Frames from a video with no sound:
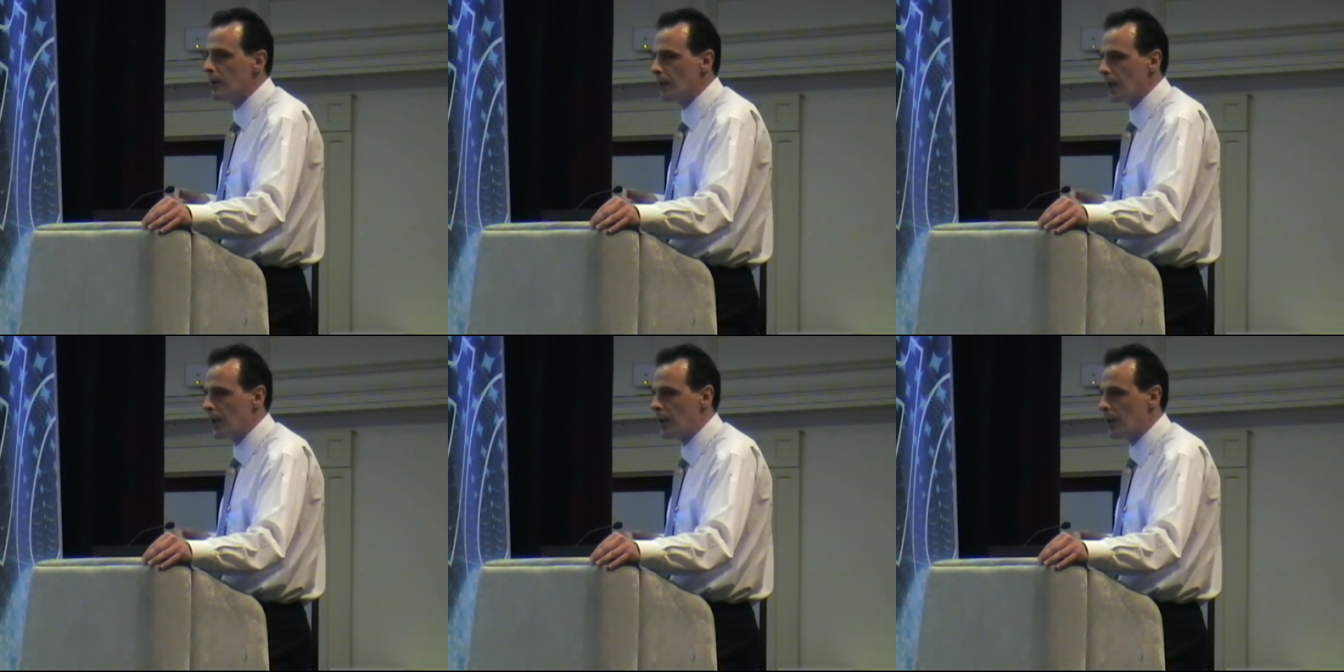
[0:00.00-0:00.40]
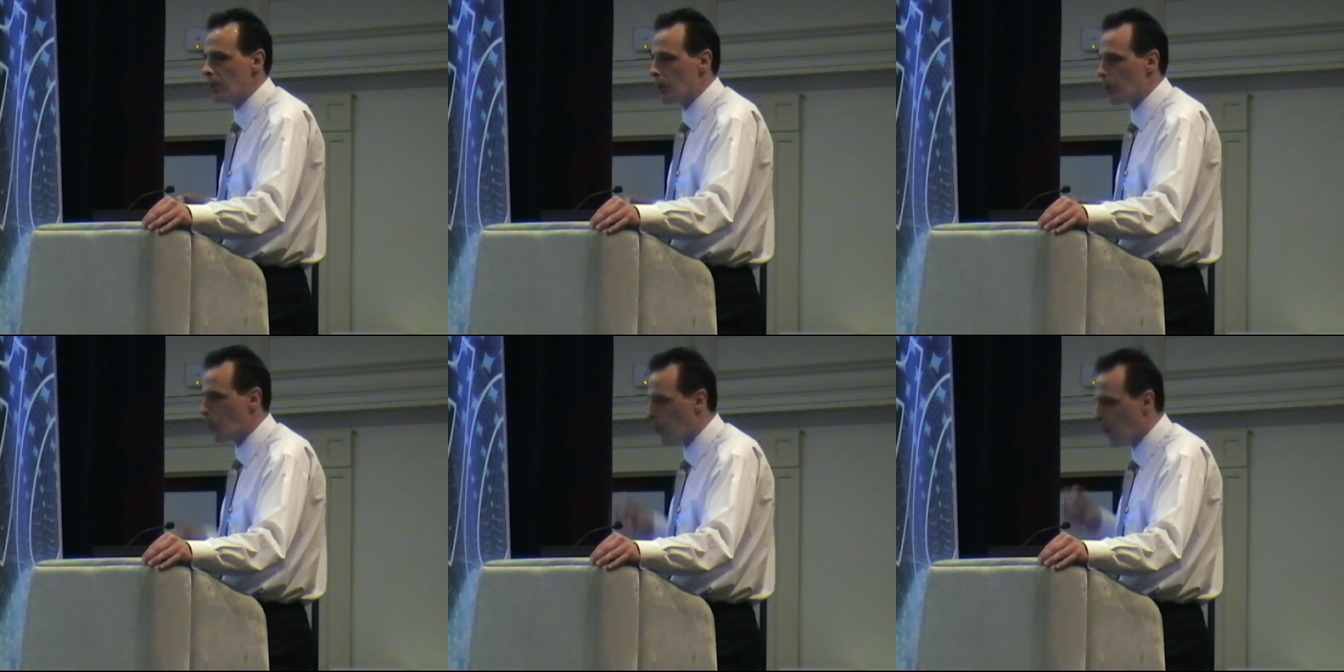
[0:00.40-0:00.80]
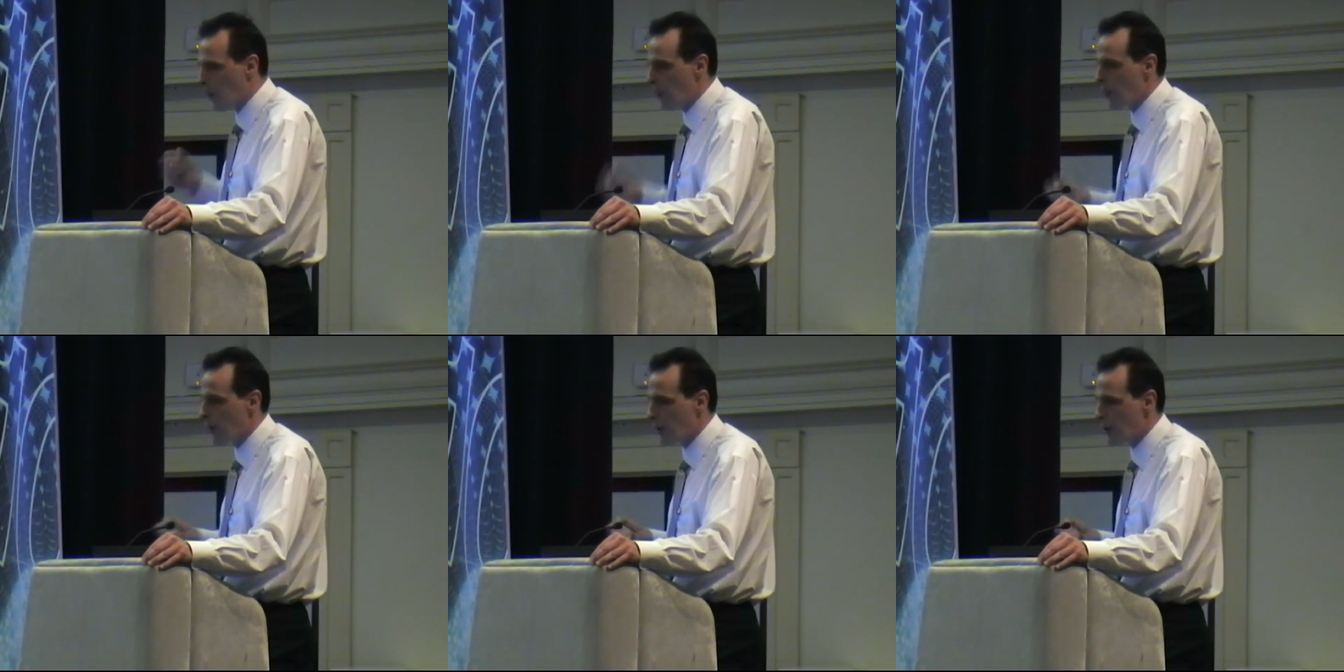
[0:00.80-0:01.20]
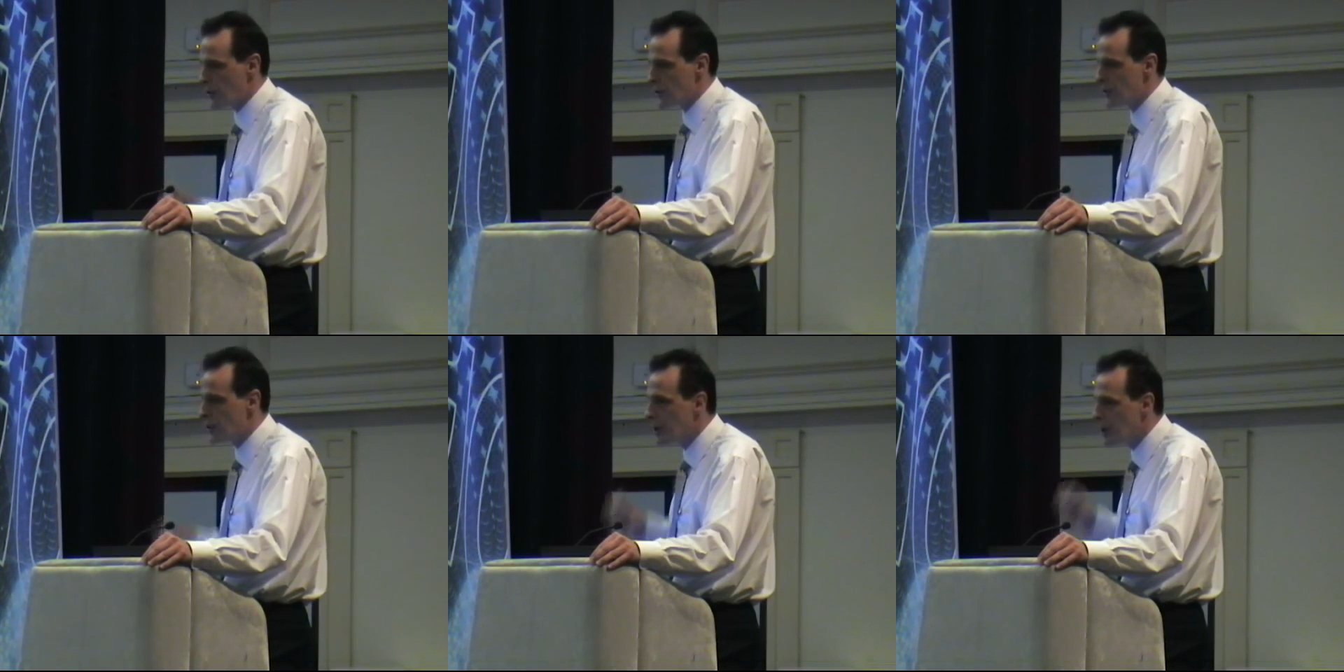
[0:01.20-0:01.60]
that number,
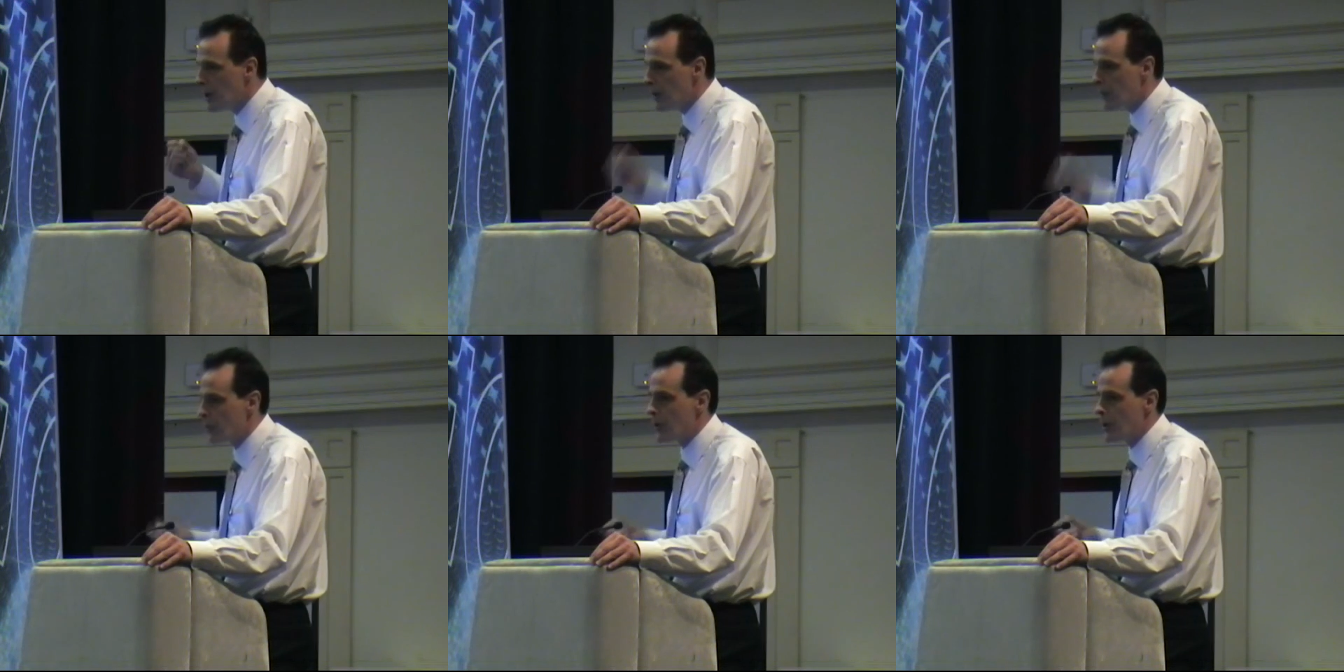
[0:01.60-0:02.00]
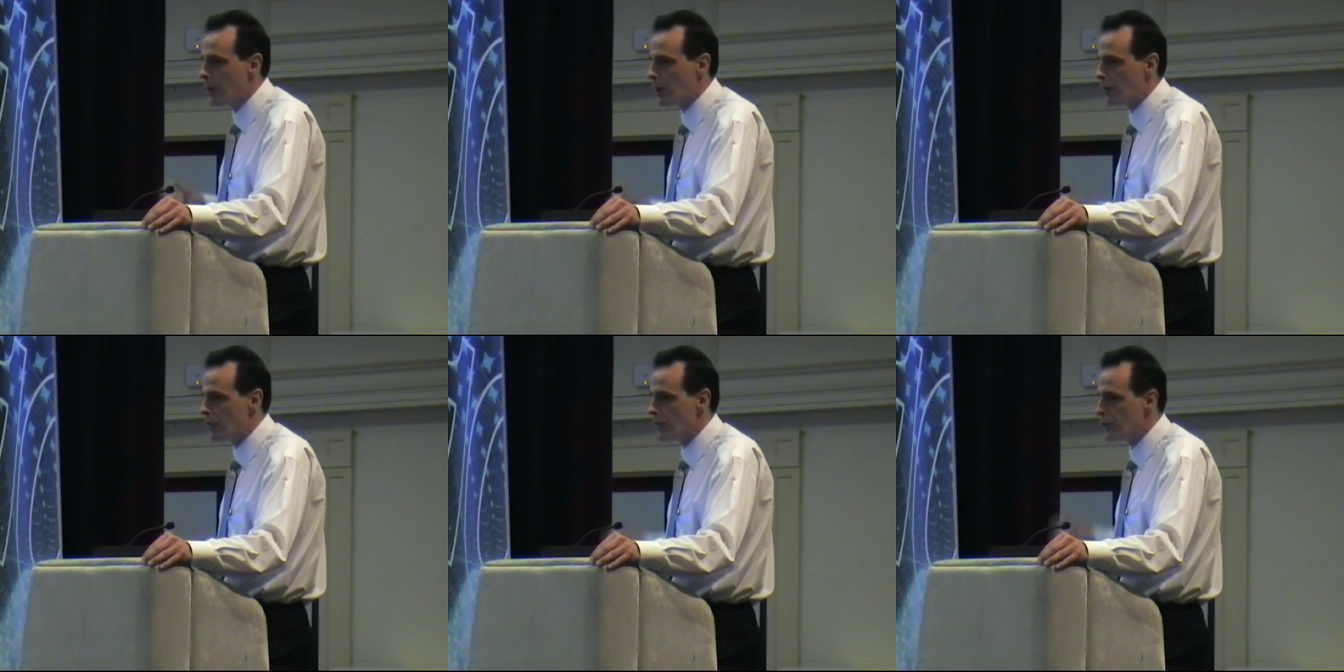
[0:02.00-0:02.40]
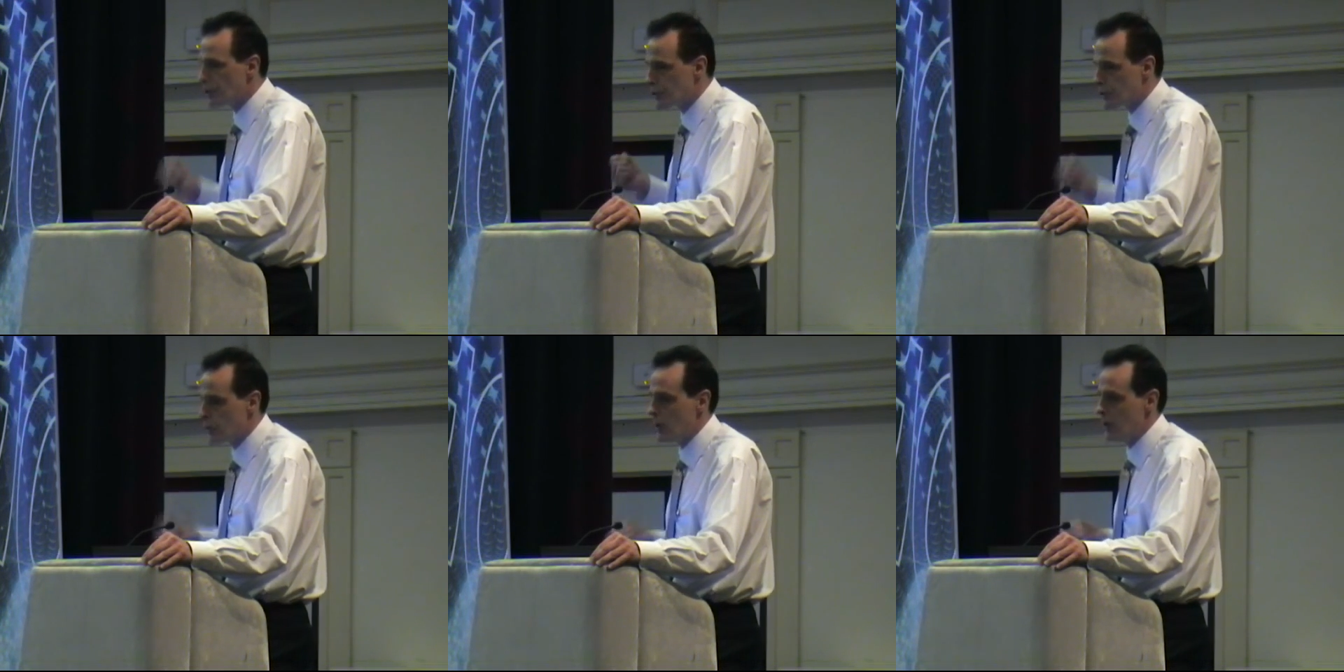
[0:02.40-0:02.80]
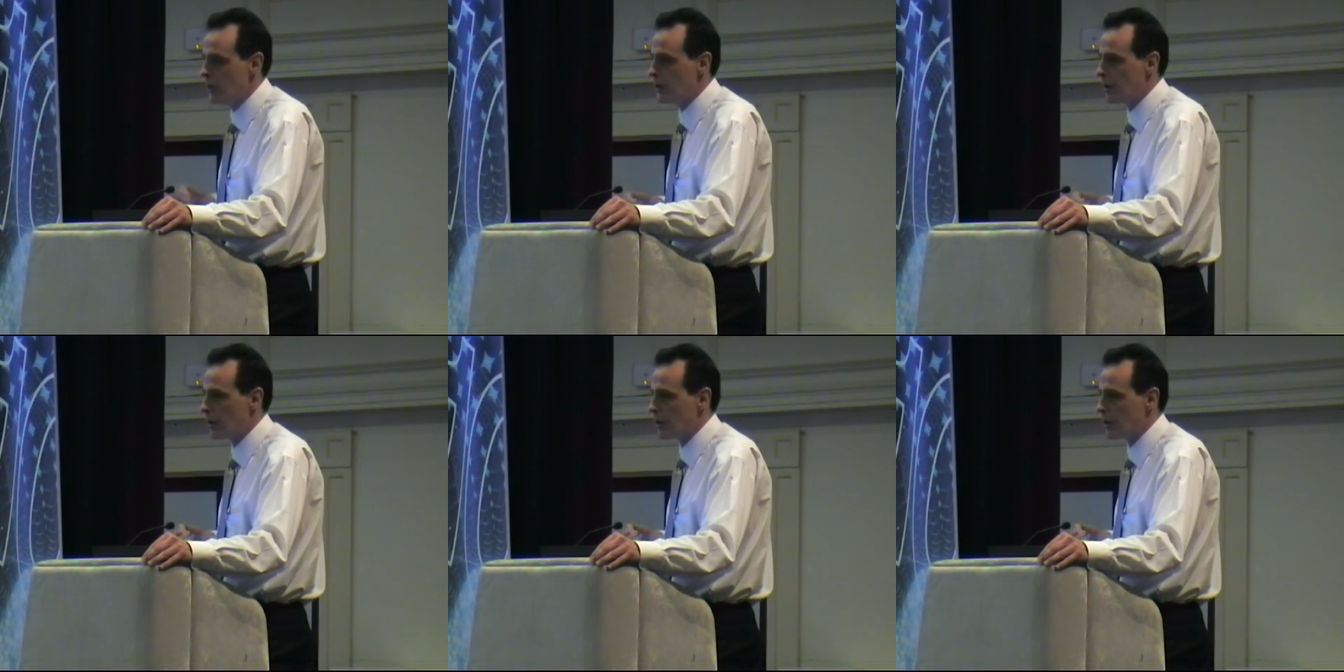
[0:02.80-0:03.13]
$1,300 trillion.